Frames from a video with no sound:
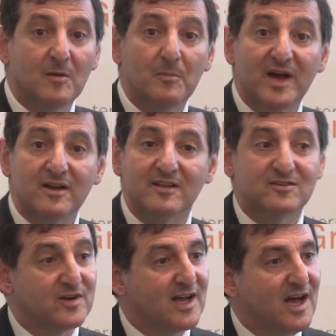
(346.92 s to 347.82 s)
But
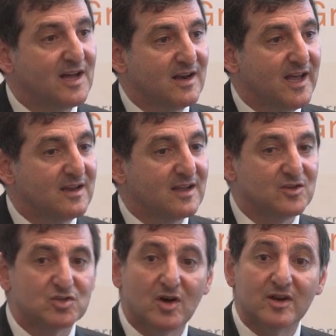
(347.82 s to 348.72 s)
it's not a hard landing
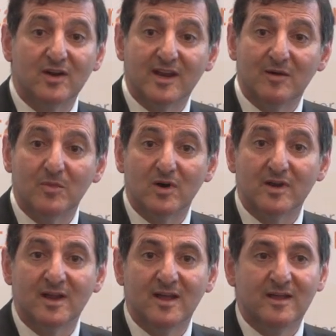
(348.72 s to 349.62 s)
in China in our
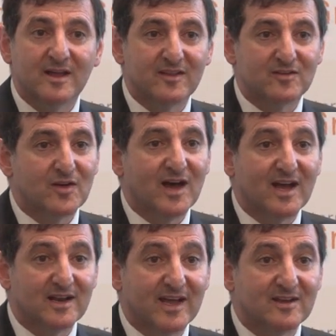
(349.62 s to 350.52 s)
mind. There's no
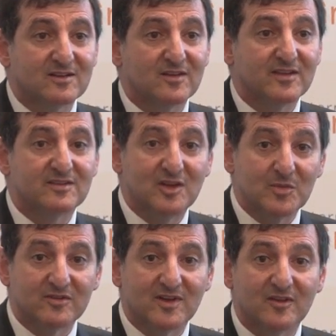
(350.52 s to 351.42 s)
hard landings because there's
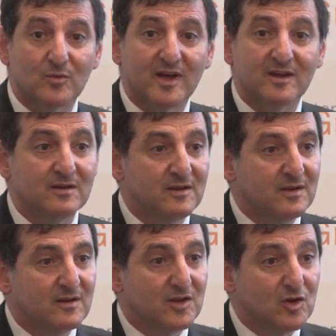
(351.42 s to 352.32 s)
stimulus underway.
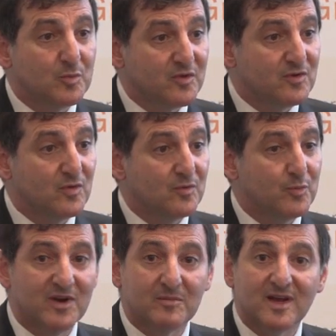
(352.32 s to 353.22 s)
Europe will still
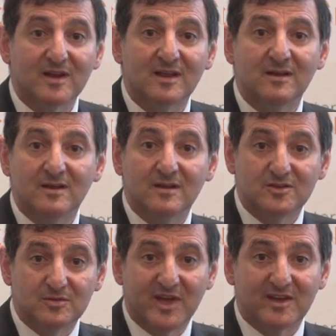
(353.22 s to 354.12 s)
print money.
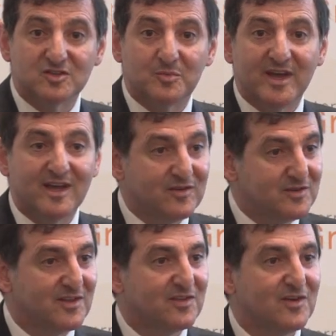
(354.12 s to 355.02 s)
Bank of Japan
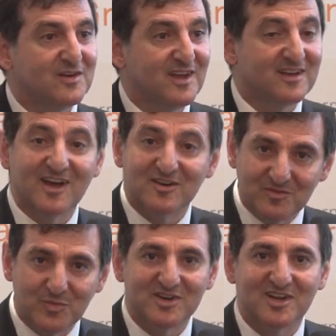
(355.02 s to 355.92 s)
into their third decade
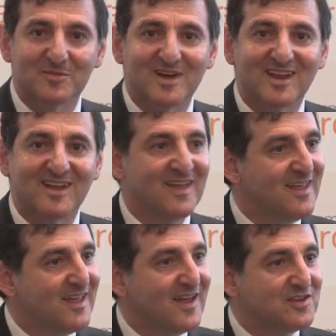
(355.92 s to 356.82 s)
of printing money.
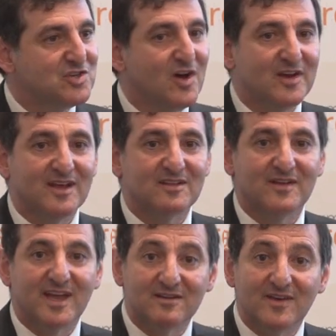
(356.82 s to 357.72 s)
And the Chinese
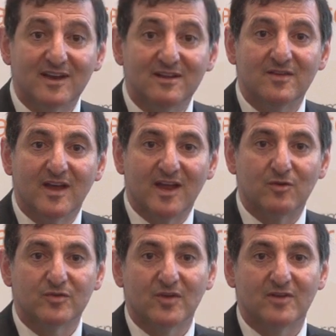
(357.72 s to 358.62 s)
are innovative and
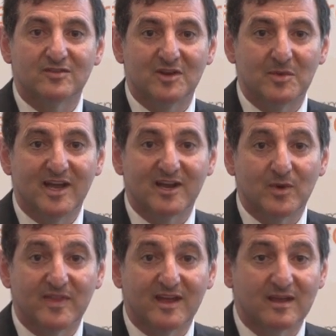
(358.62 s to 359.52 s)
also stimulating
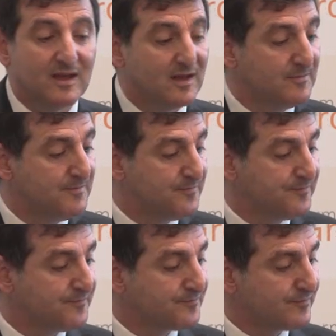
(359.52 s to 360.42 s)
where they can.
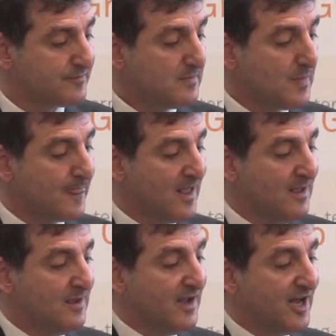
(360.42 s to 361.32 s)

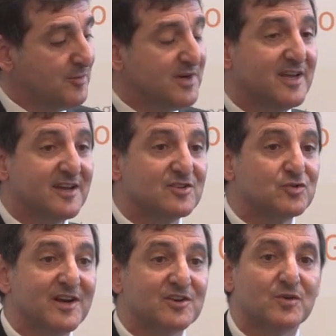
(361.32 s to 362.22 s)
And I'm going to take it
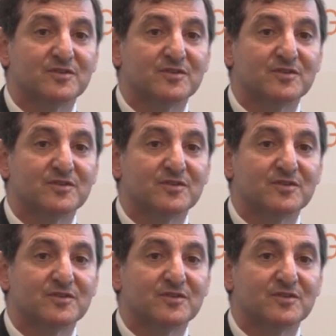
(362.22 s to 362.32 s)
straight into